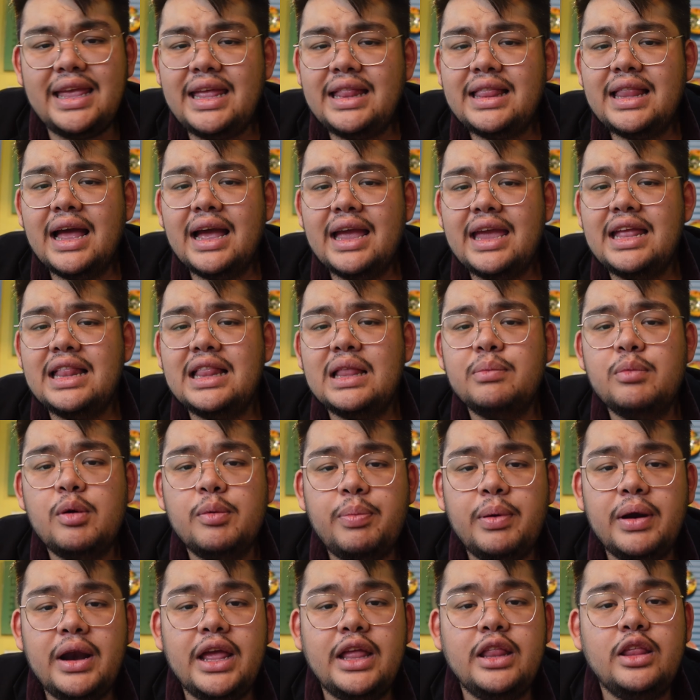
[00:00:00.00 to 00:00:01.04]
Kitang-kita mo
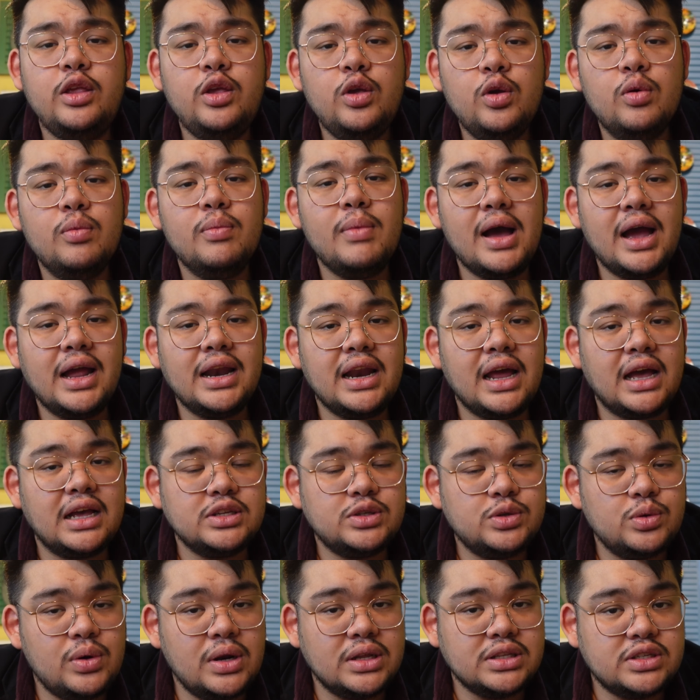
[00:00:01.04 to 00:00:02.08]
pa rin yung mga
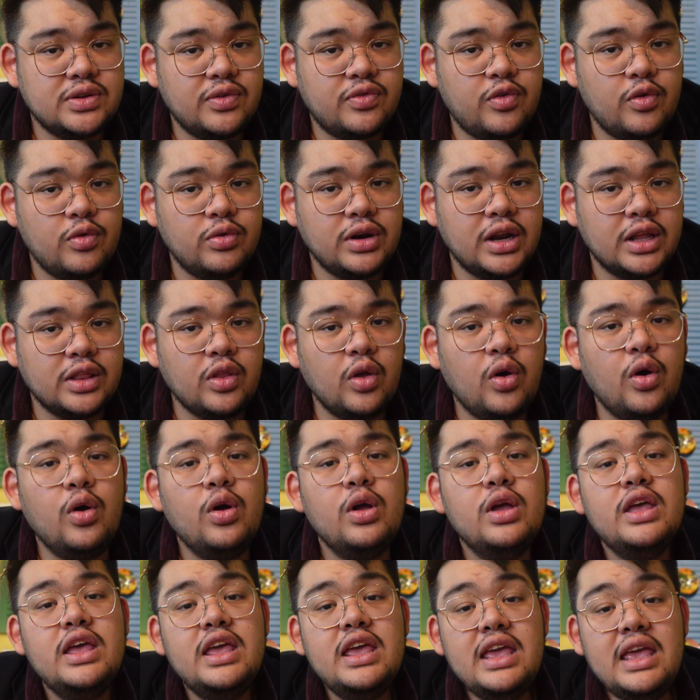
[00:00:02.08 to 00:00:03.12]
nakasulat sa phone na
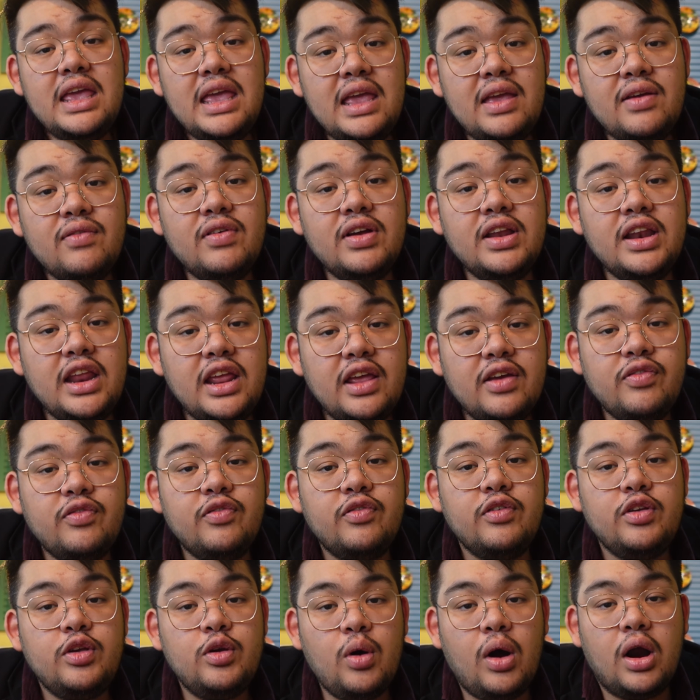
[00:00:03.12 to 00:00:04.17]
to, even
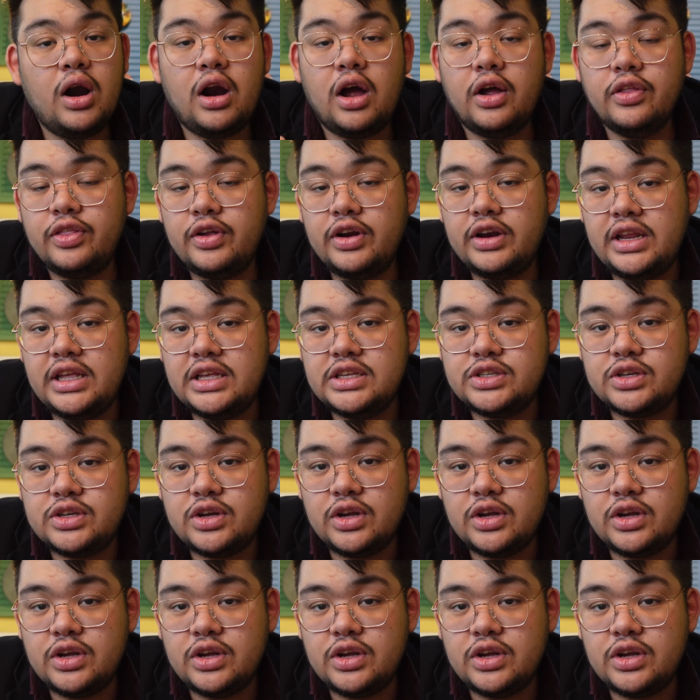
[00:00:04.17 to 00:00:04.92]
if you are under these